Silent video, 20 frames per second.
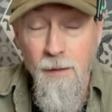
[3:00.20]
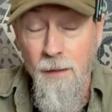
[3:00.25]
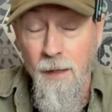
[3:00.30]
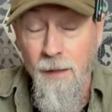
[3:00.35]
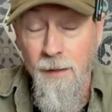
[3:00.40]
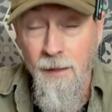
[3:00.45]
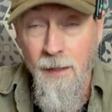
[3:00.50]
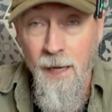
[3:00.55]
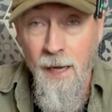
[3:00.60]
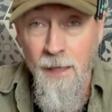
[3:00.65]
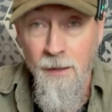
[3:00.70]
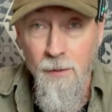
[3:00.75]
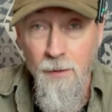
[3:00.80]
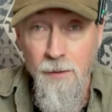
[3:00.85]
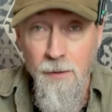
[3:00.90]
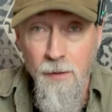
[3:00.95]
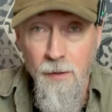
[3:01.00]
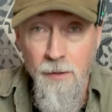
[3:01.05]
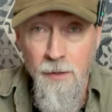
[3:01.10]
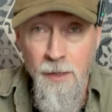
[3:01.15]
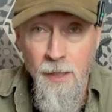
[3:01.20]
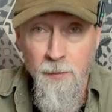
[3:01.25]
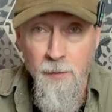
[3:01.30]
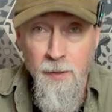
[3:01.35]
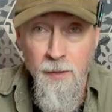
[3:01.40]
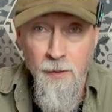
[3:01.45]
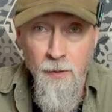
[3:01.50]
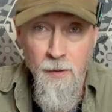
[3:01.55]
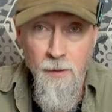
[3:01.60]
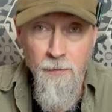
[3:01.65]
And the candles are a
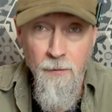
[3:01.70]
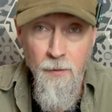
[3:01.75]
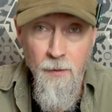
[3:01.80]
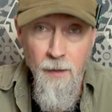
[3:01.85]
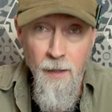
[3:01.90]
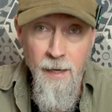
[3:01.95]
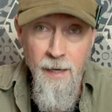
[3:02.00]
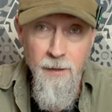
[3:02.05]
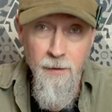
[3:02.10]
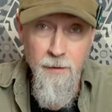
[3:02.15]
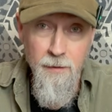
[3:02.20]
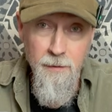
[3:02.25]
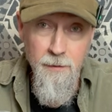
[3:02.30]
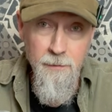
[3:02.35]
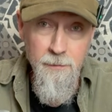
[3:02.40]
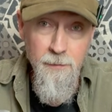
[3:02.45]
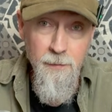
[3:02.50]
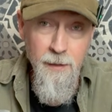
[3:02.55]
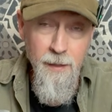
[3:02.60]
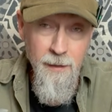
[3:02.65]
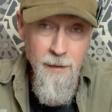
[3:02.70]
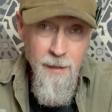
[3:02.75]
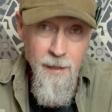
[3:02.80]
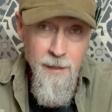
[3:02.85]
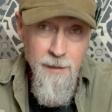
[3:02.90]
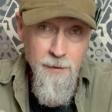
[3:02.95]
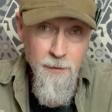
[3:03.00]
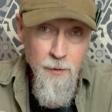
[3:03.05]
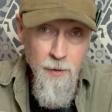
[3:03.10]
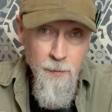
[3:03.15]
substitute for the lantern in
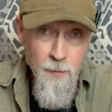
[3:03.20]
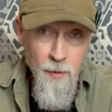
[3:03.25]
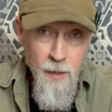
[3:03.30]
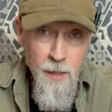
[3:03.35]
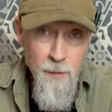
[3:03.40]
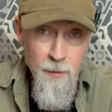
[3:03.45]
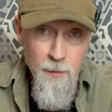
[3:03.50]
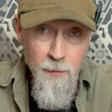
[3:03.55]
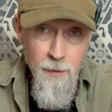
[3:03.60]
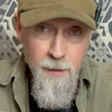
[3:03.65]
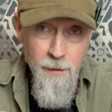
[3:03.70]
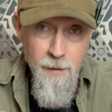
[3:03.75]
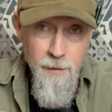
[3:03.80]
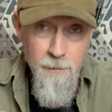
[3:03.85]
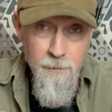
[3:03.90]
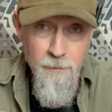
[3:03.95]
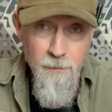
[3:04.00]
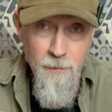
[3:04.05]
case there's a problem with it.